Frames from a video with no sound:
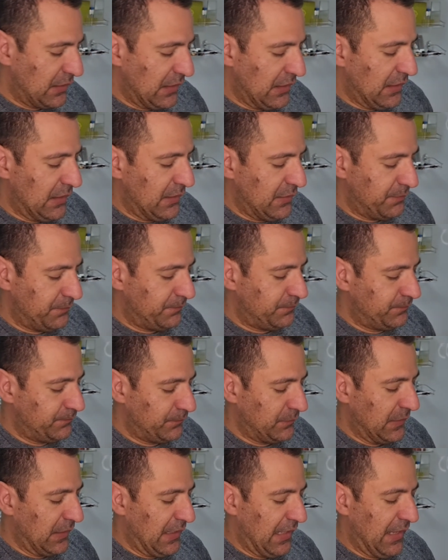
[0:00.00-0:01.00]
Um,
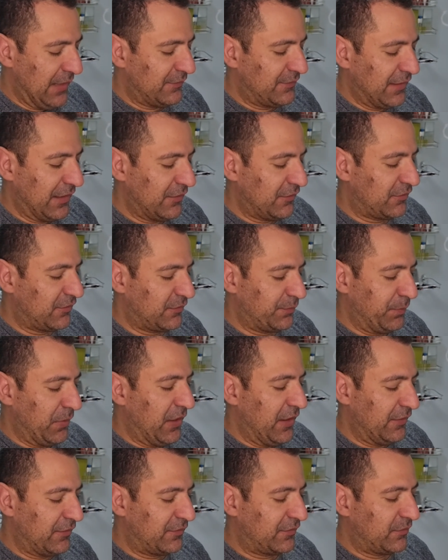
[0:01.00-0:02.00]
it has that
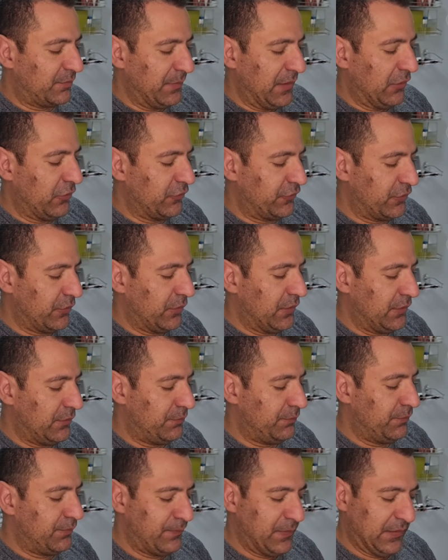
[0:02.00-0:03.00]
spice smell to it,
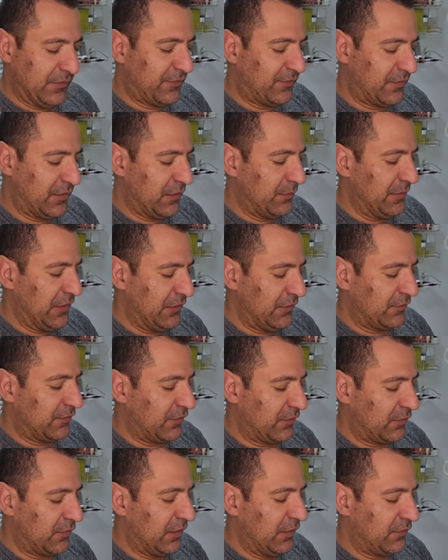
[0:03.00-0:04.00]
but cinnamon is,
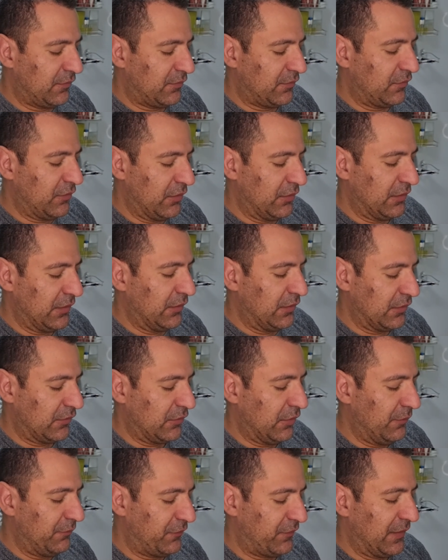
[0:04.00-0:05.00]
a, is certainly the
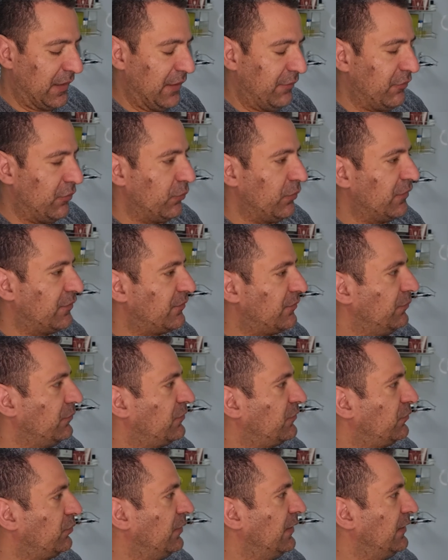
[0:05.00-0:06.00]
top flavor with some
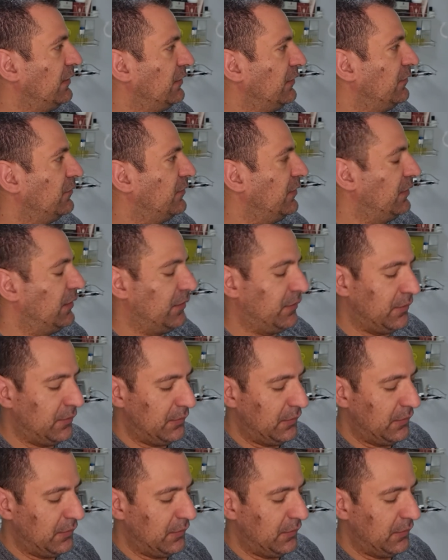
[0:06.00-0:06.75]
sweetness in it.